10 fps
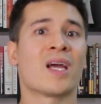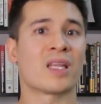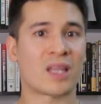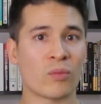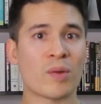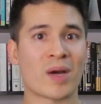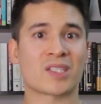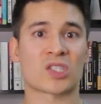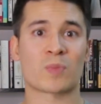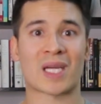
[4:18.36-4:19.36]
then we
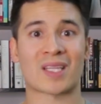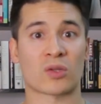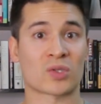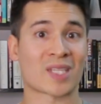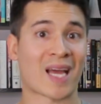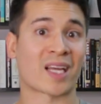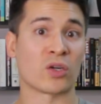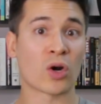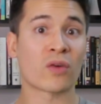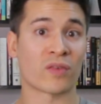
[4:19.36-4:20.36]
might suspect that there's sciatic
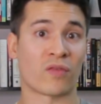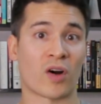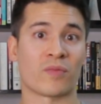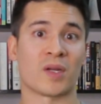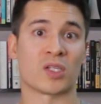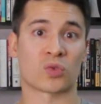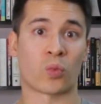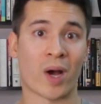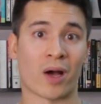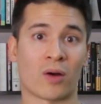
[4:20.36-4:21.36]
nerve involvement as
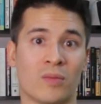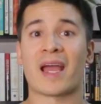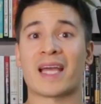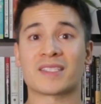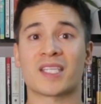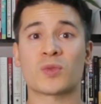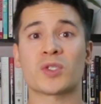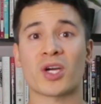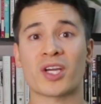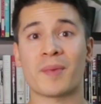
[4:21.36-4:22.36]
well. And since we're
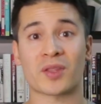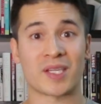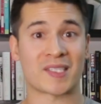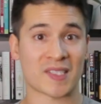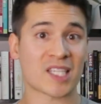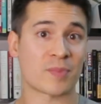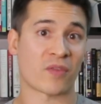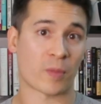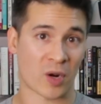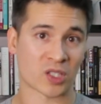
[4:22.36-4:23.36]
talking about the
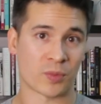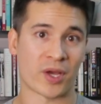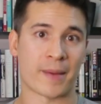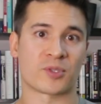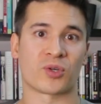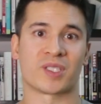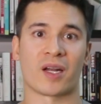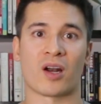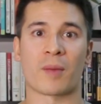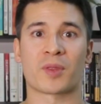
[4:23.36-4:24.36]
assessment for proximal hamstring
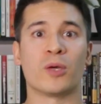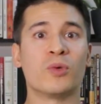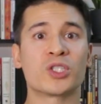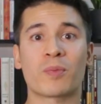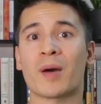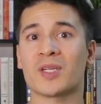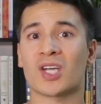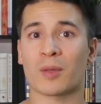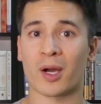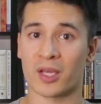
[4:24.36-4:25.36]
tendinopathy, we should probably
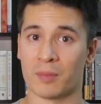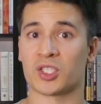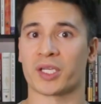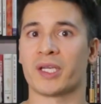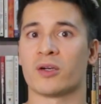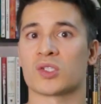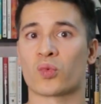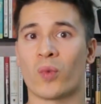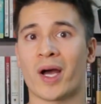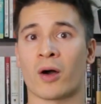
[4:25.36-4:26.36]
talk about imaging here
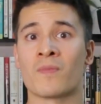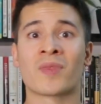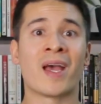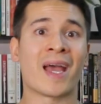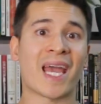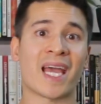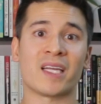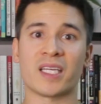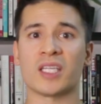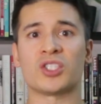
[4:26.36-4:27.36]
as well.
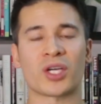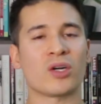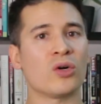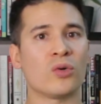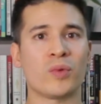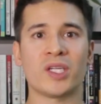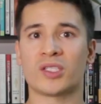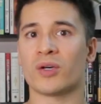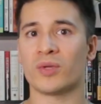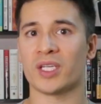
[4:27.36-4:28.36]
And in general, we
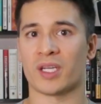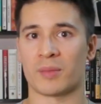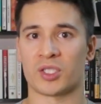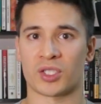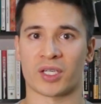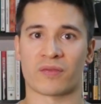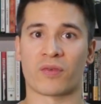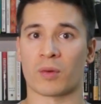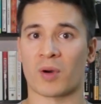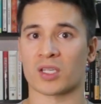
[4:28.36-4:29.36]
don't need imaging
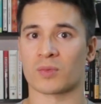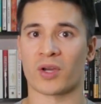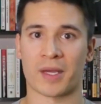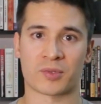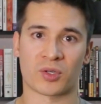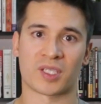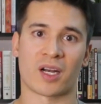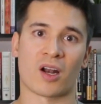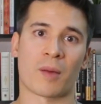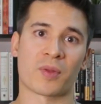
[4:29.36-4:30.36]
for proximal hamstring
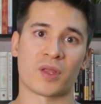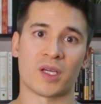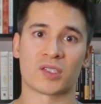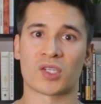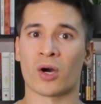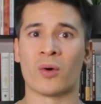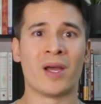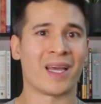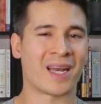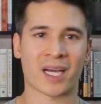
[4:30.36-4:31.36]
tendinopathy. So
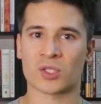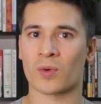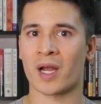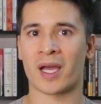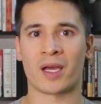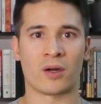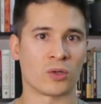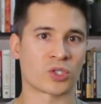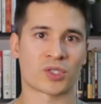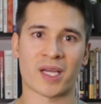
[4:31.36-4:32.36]
an x-ray, an
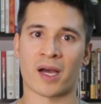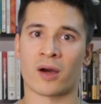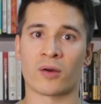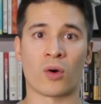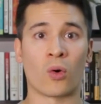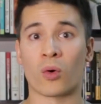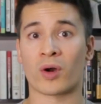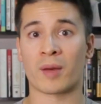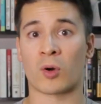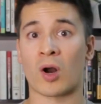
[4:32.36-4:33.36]
ultrasound,
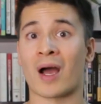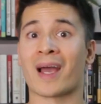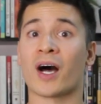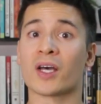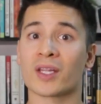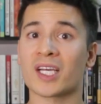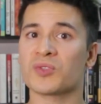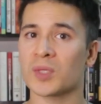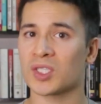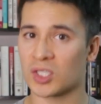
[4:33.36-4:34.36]
or an M R I,
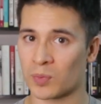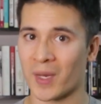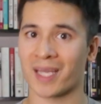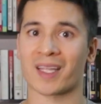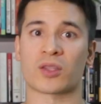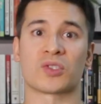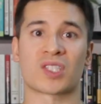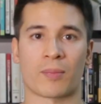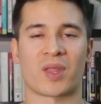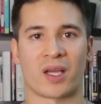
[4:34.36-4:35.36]
unless we suspect that there's
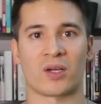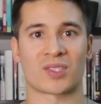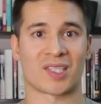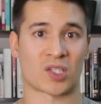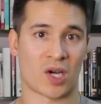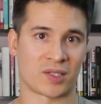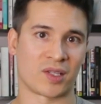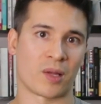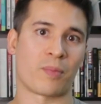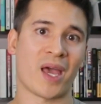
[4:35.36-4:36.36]
something else that's
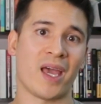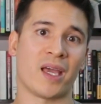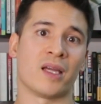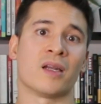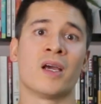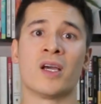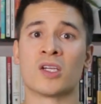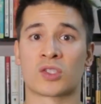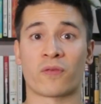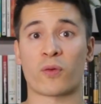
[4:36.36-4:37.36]
causing the pain.
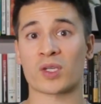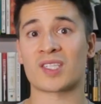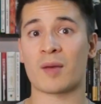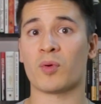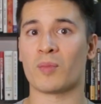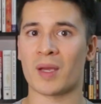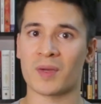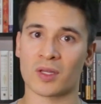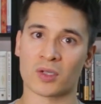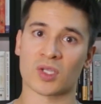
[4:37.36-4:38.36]
So for example,
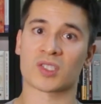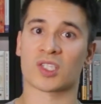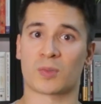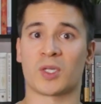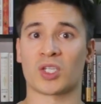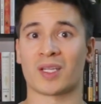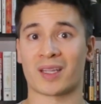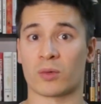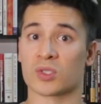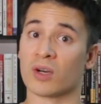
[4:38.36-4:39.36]
maybe there's a suspicion
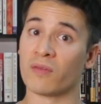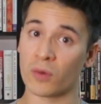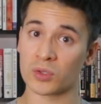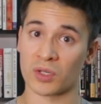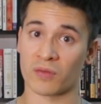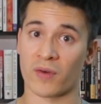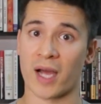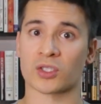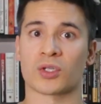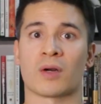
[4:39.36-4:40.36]
that there was an avulsion
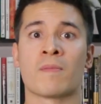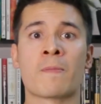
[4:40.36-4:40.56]
fracture.